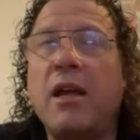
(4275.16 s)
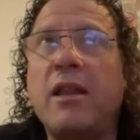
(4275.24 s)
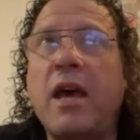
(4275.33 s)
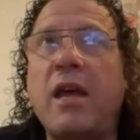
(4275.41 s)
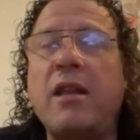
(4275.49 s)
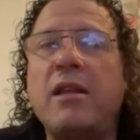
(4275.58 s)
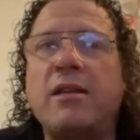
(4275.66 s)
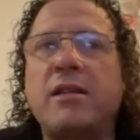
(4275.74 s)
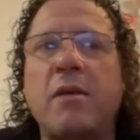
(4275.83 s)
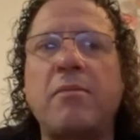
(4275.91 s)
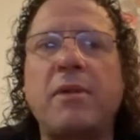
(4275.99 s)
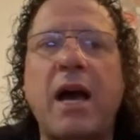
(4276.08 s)
that,
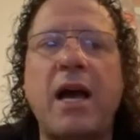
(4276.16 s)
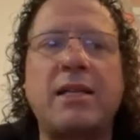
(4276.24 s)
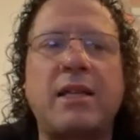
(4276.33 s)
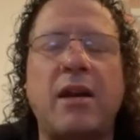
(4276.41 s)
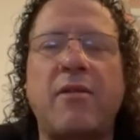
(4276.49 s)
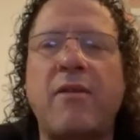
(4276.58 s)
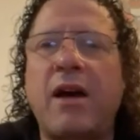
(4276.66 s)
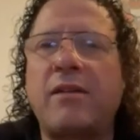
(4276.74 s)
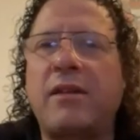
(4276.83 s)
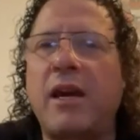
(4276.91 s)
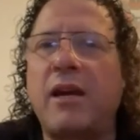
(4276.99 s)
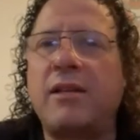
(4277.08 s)
some guys that are
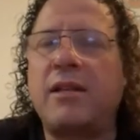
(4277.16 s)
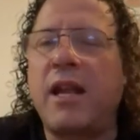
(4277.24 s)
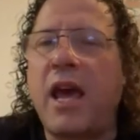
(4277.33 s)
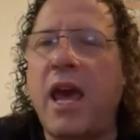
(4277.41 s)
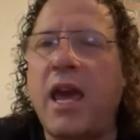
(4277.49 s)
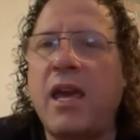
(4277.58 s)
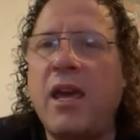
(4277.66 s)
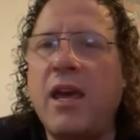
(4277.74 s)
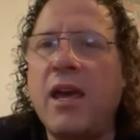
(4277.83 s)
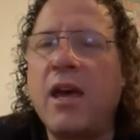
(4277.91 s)
out there today,